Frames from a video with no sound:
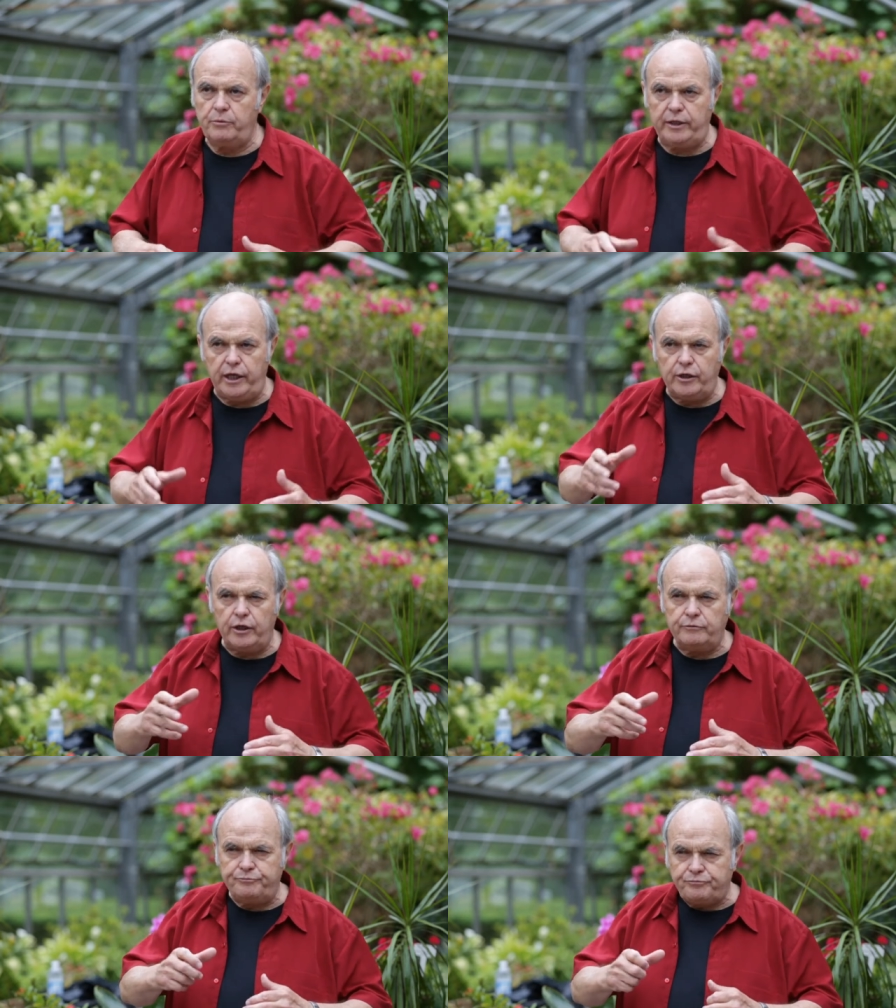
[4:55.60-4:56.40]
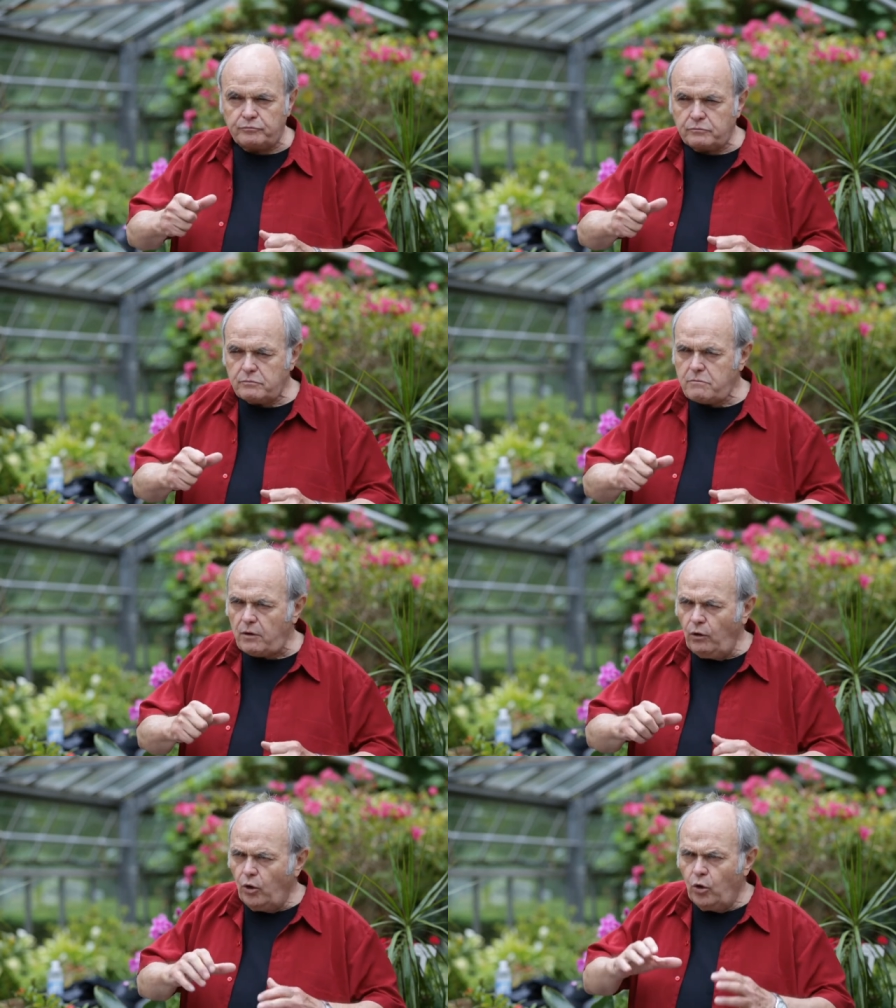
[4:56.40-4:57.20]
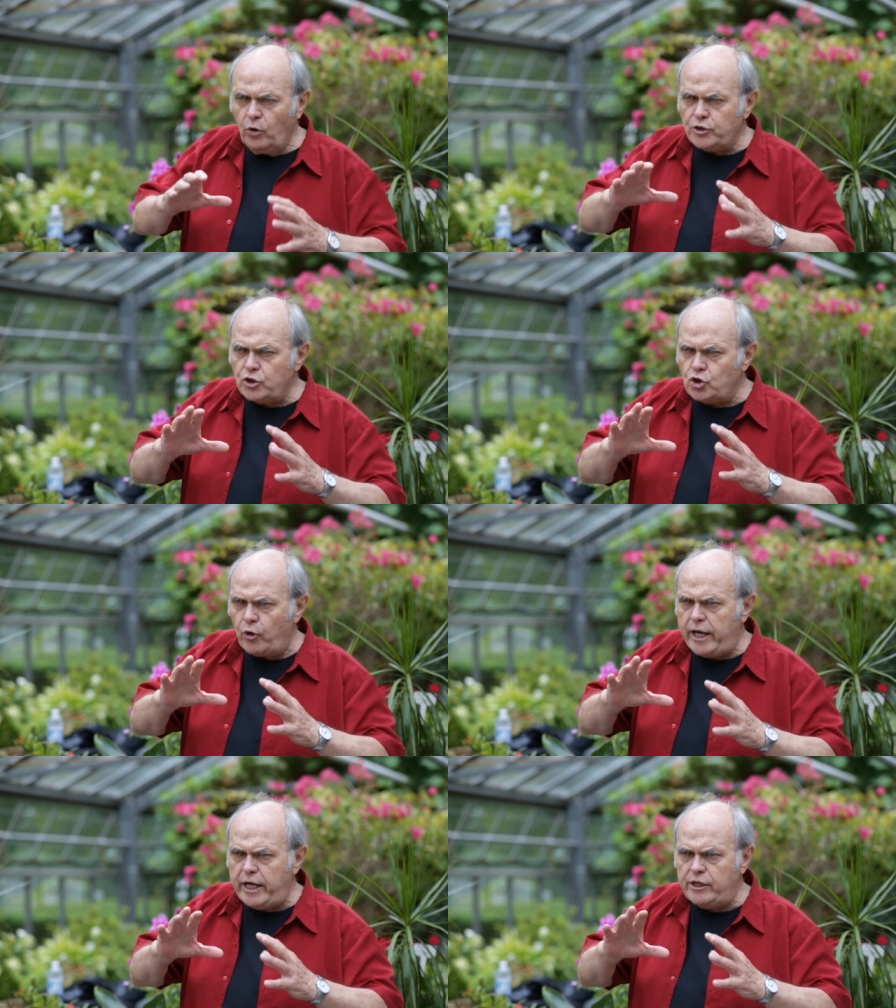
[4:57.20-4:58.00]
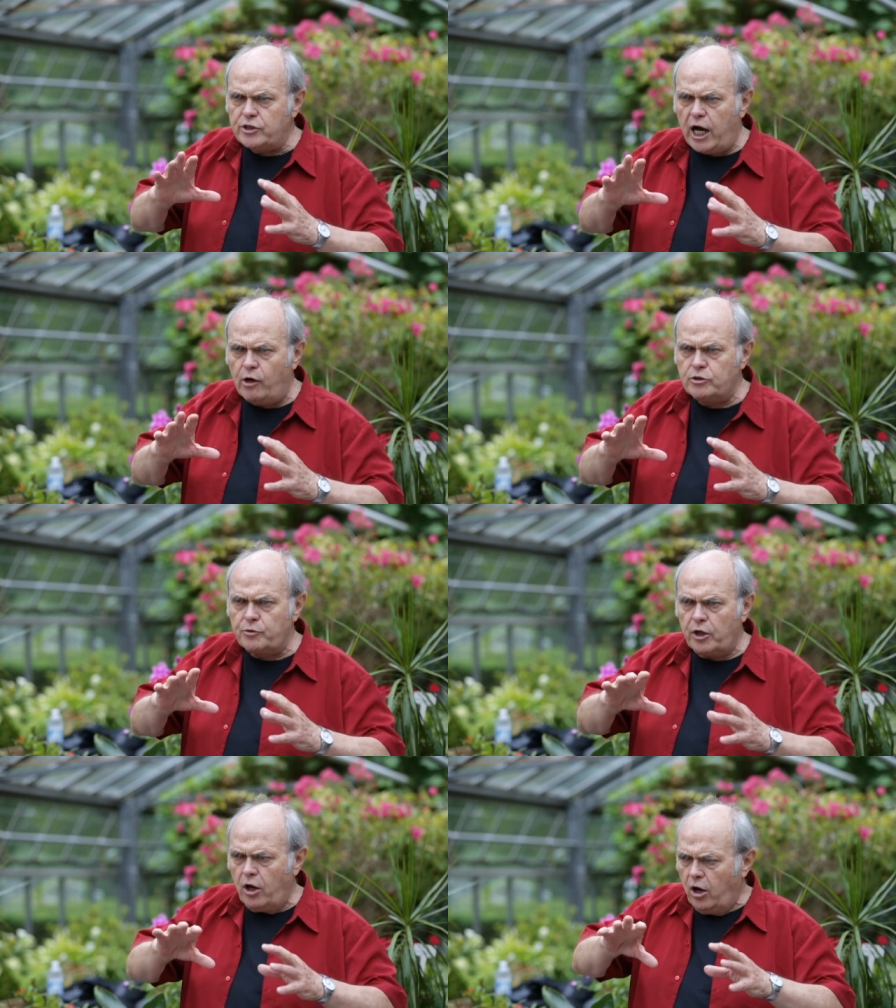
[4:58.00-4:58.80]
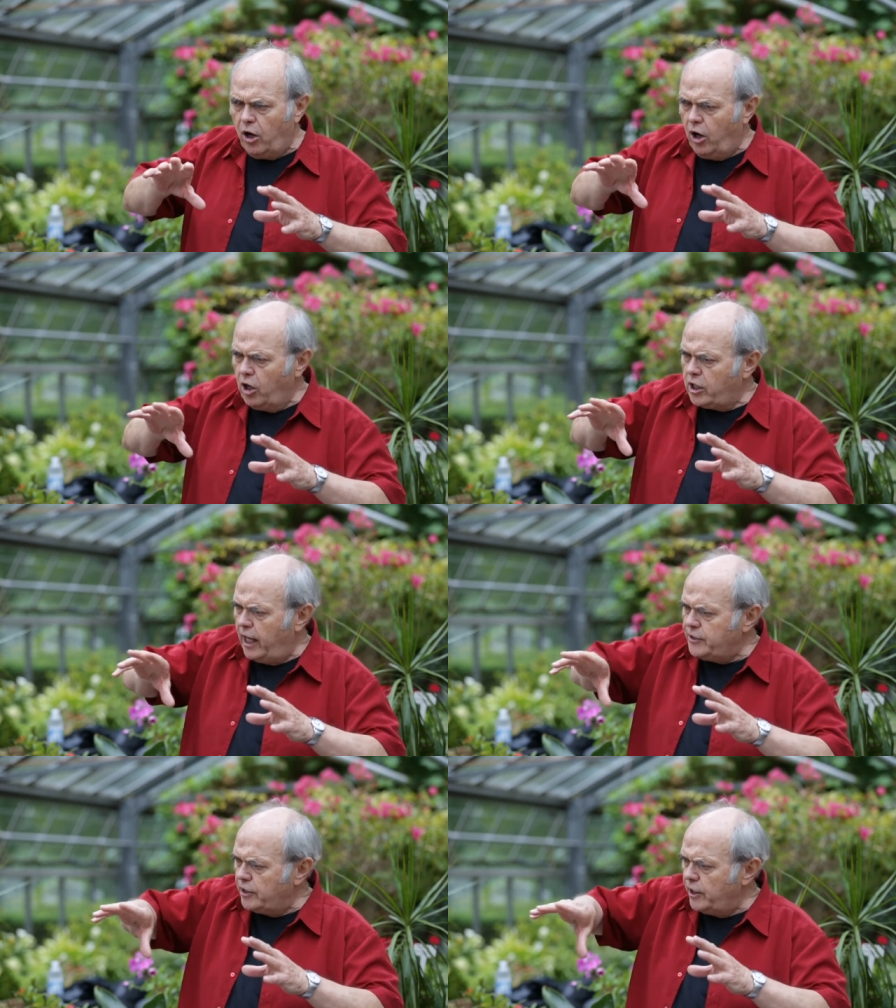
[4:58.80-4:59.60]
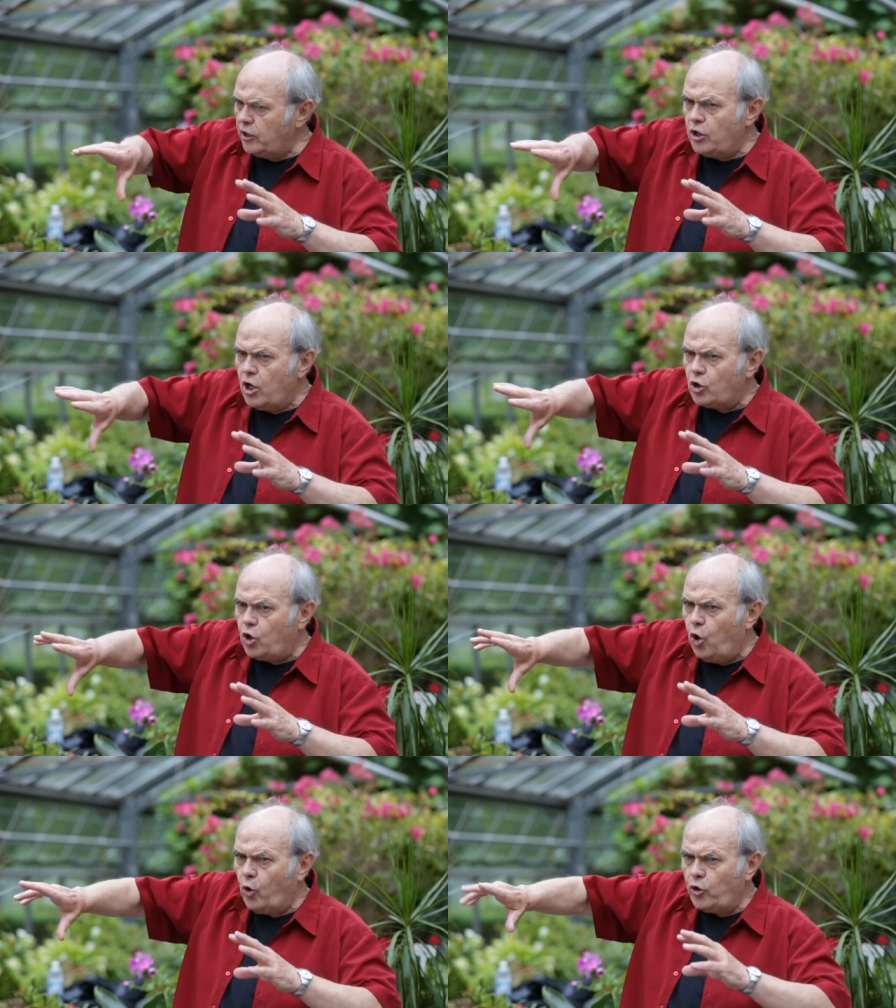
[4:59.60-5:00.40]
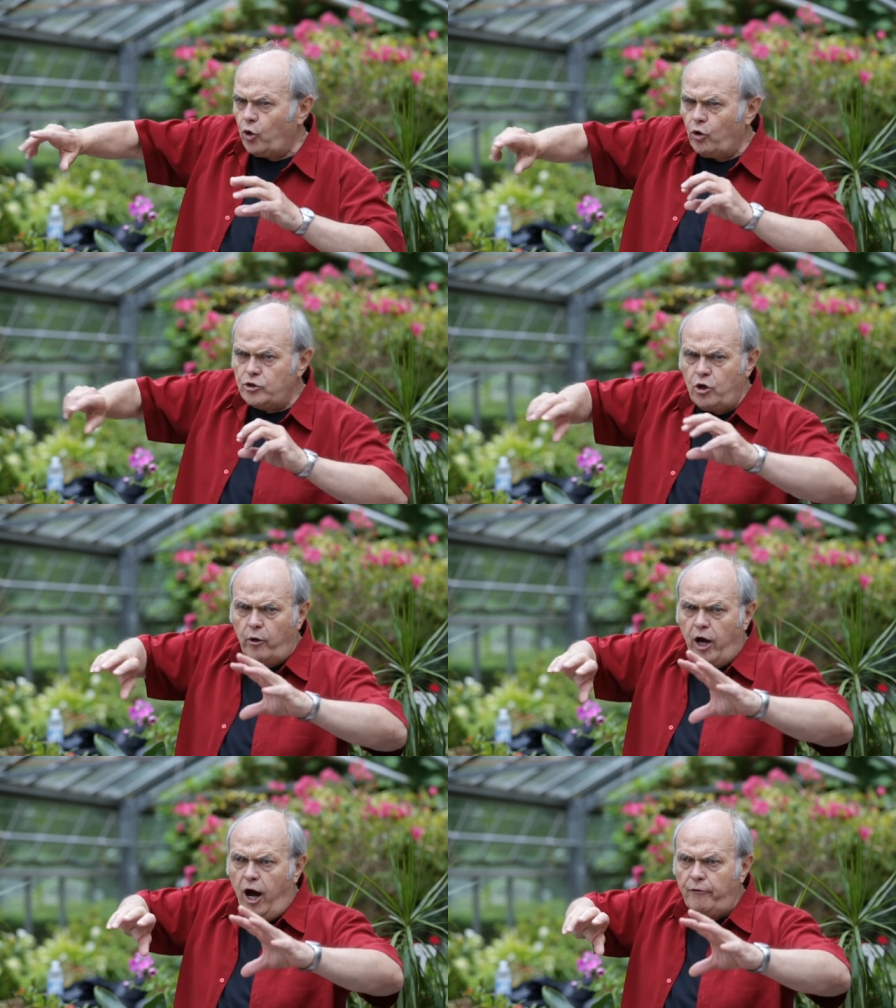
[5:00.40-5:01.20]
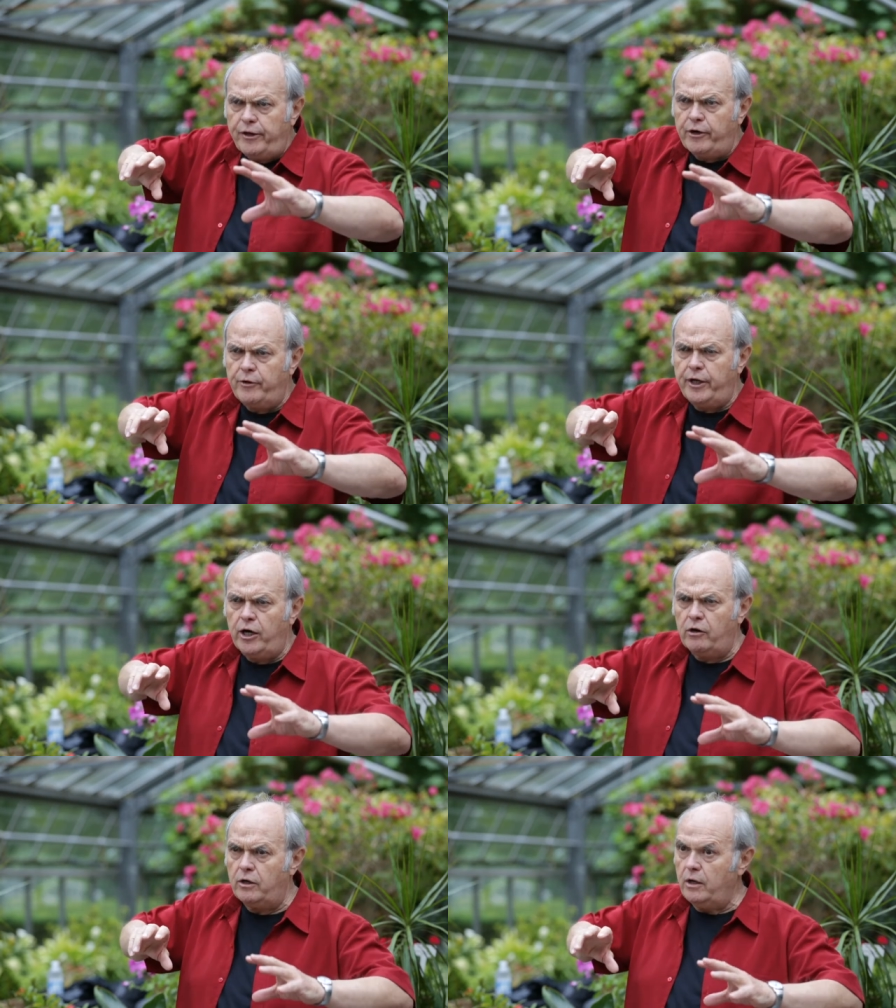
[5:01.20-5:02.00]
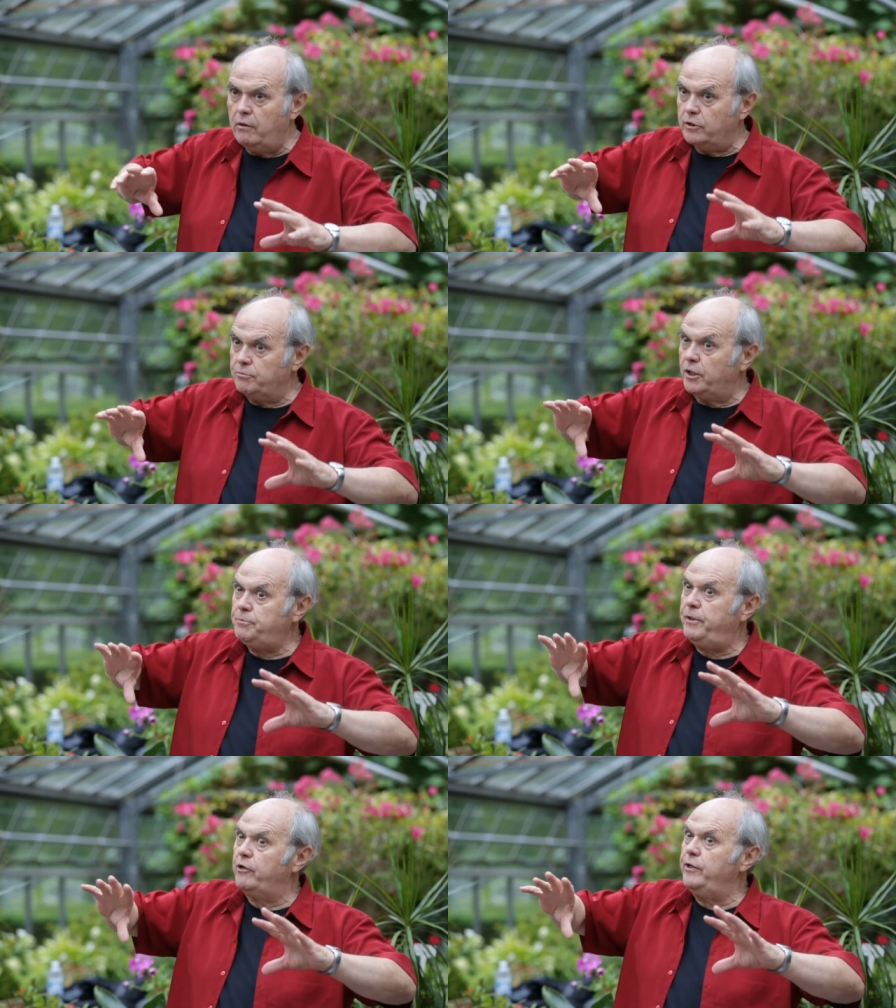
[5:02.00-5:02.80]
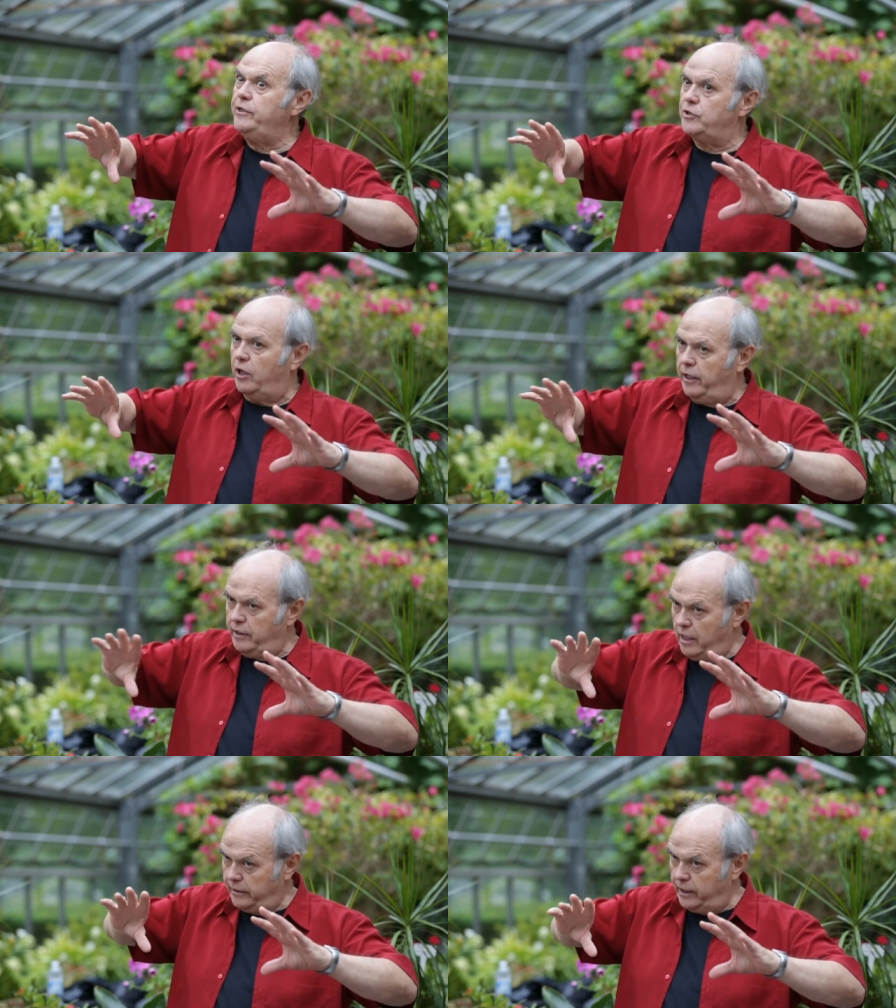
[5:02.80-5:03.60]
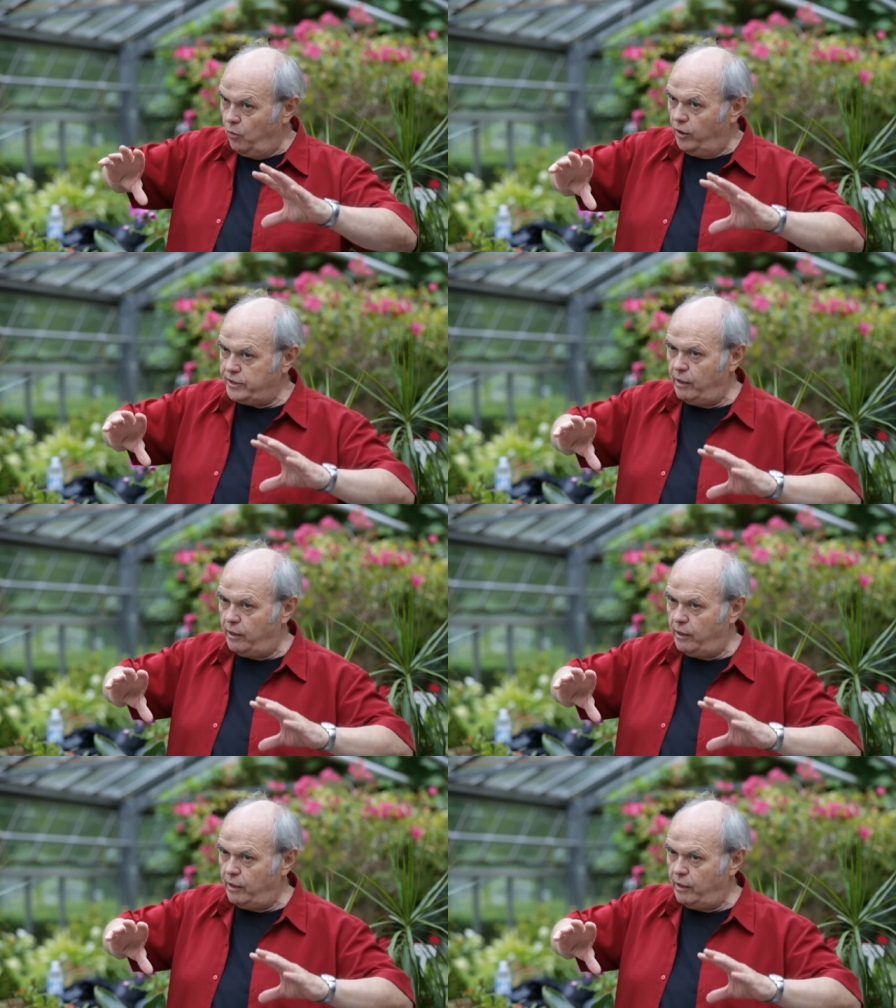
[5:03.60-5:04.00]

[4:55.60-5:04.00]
we went in and it was a strange house with all kinds of little corridors going off here and there. It was much bigger inside than it was